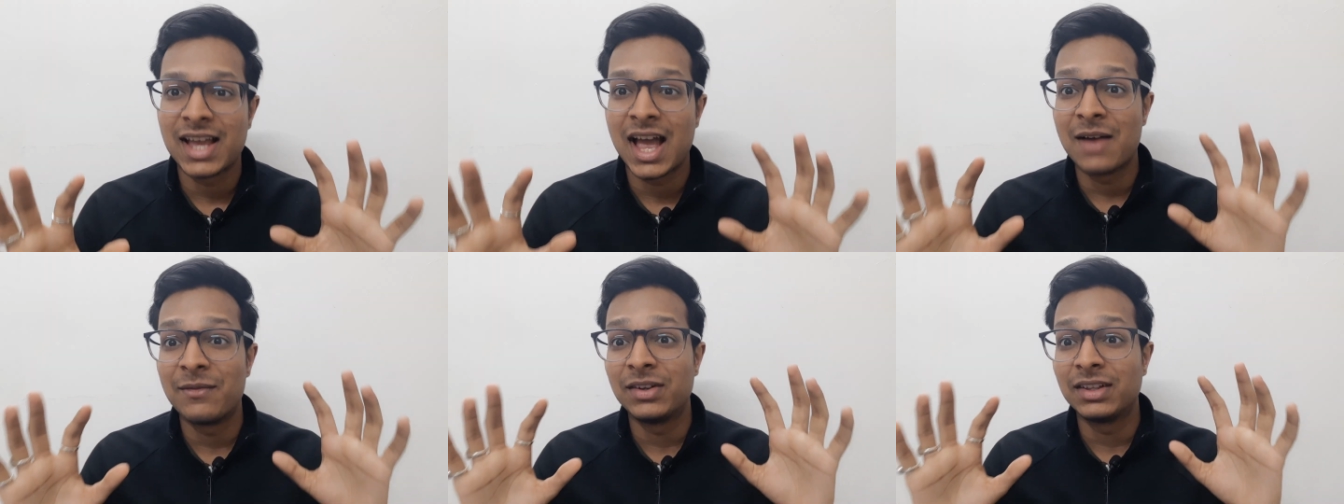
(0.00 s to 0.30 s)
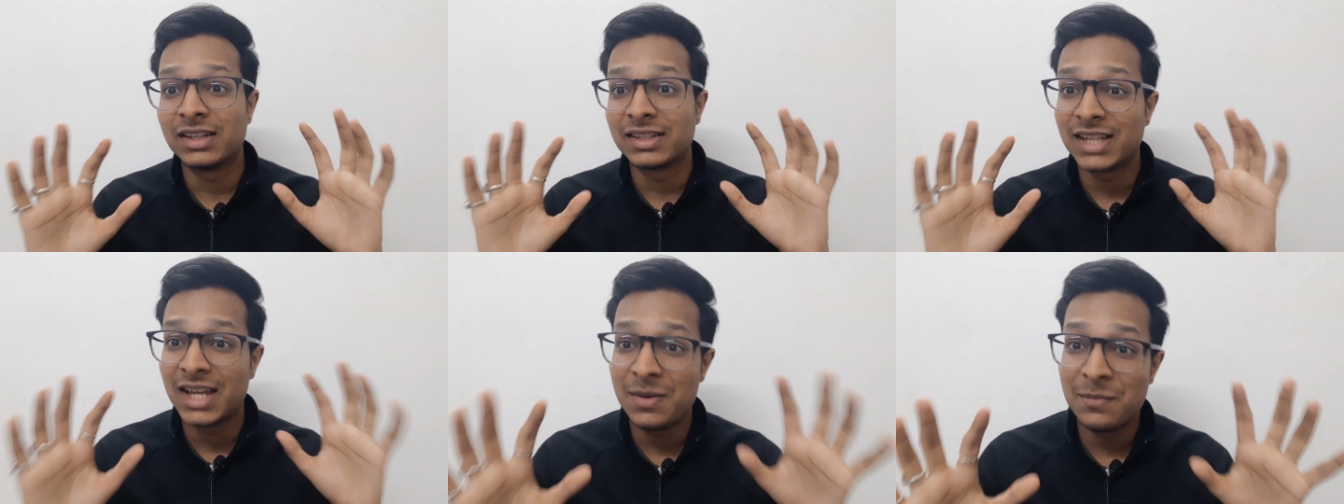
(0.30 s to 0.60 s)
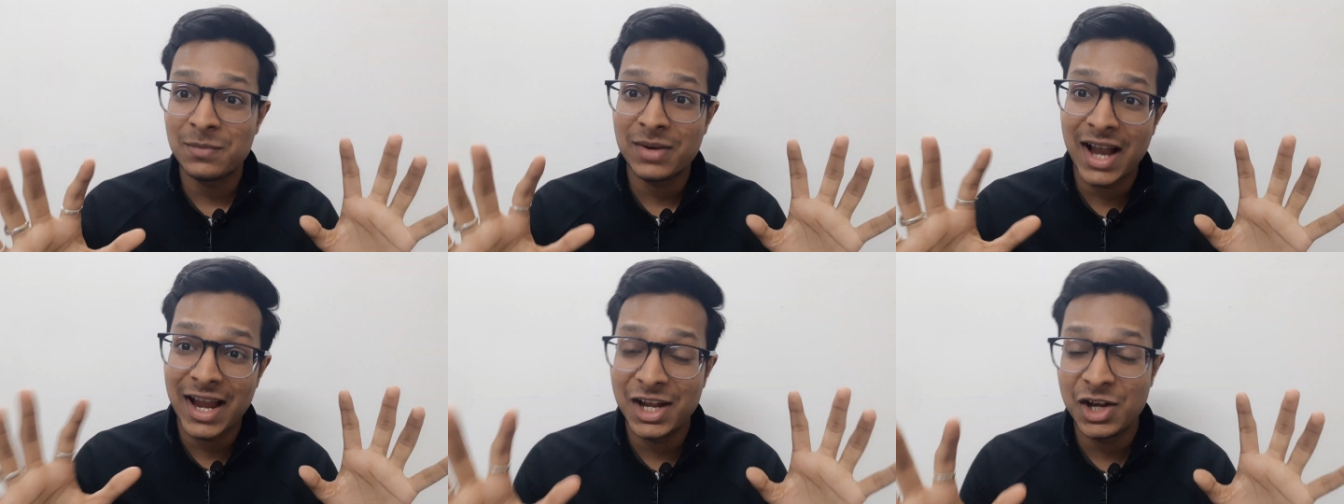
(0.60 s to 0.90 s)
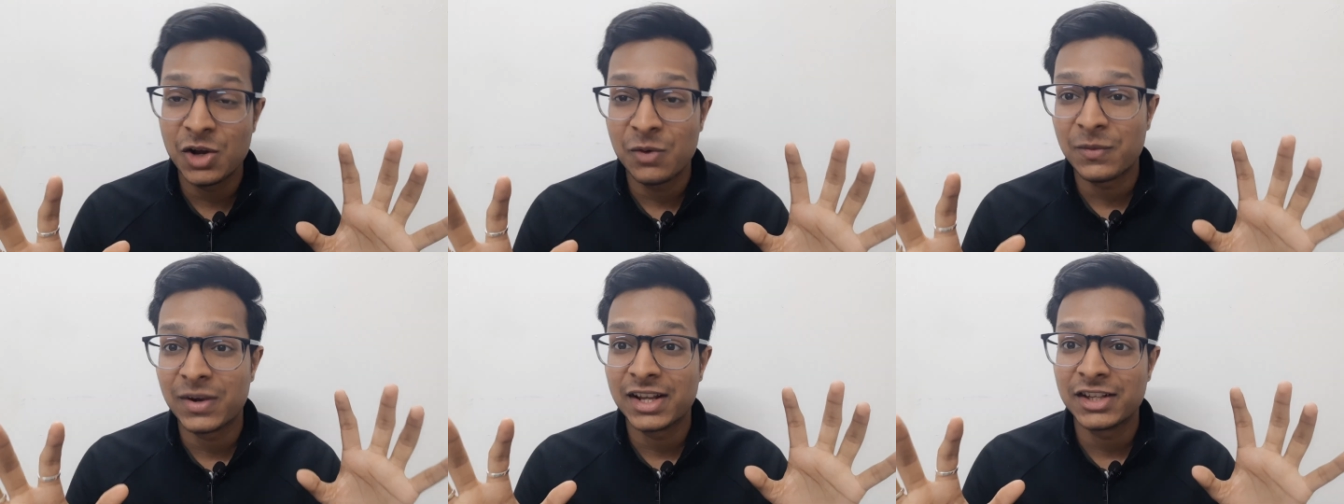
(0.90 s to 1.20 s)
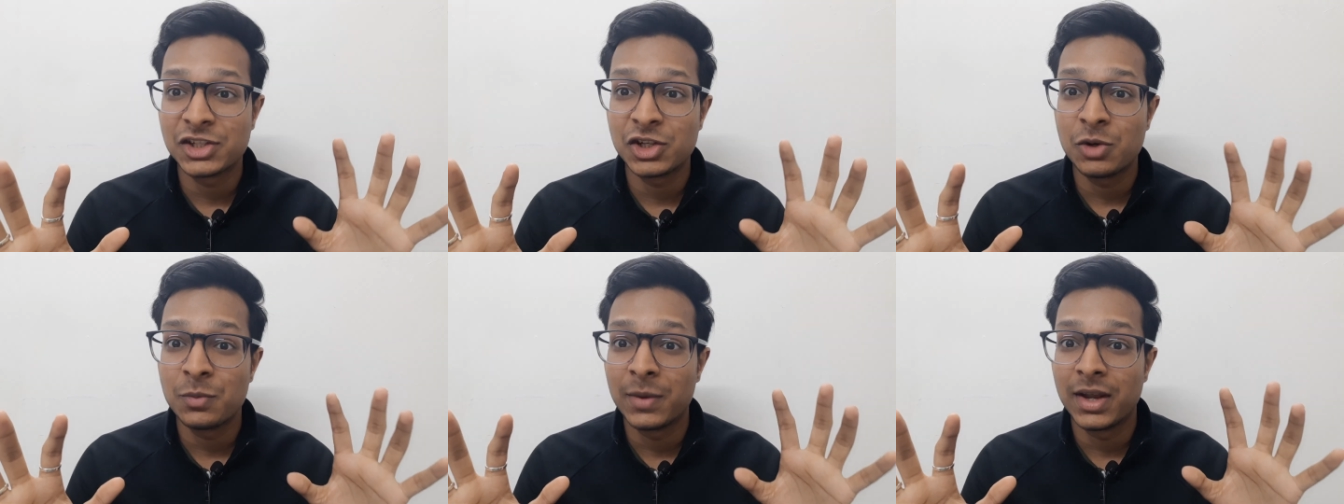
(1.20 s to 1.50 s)
having the same kind of
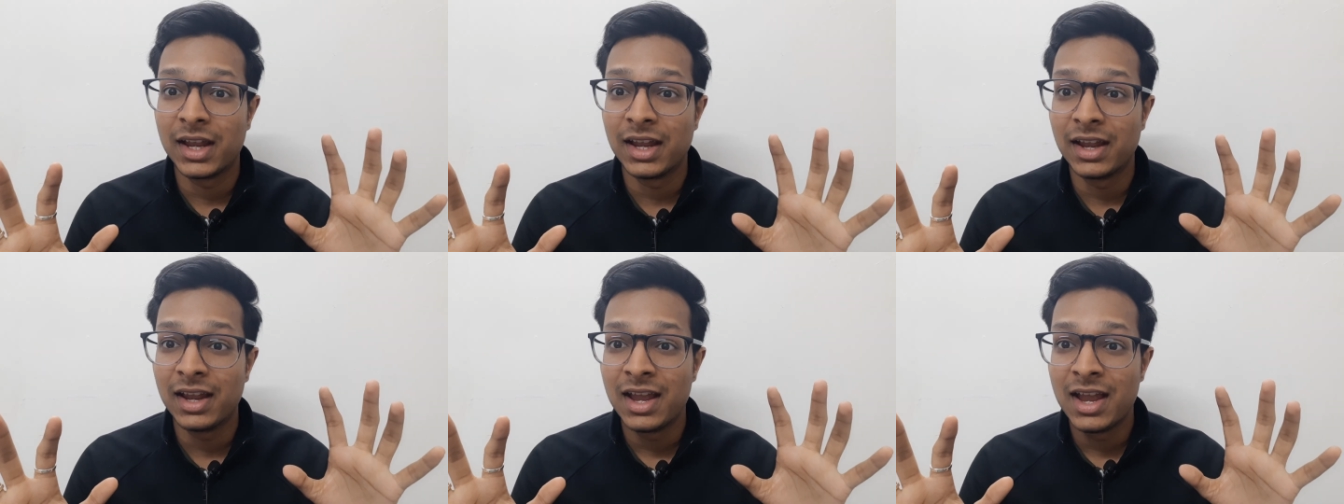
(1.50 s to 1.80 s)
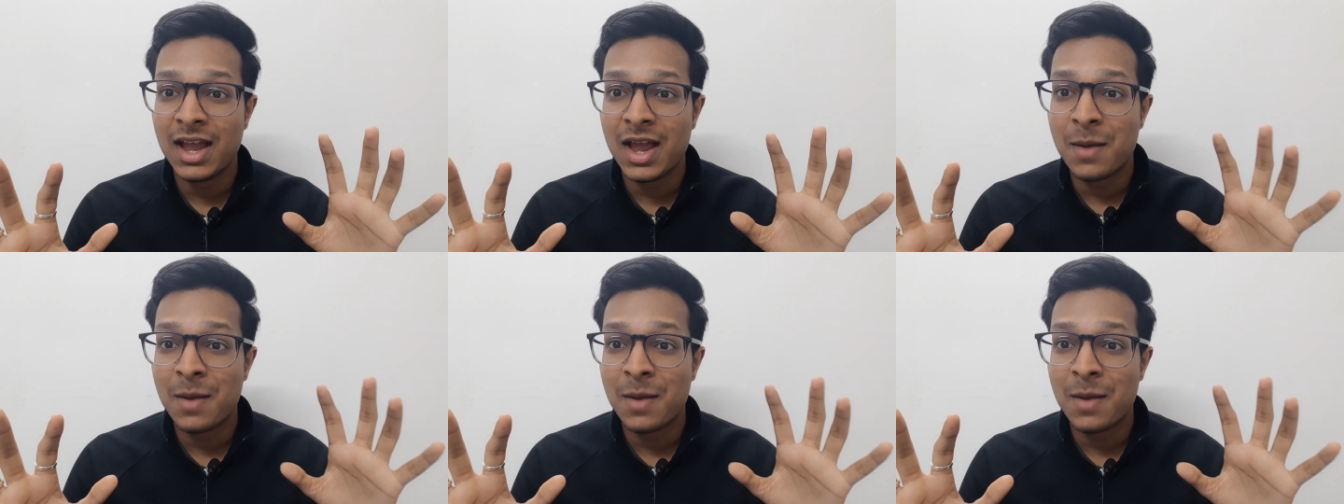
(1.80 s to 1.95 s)
resume,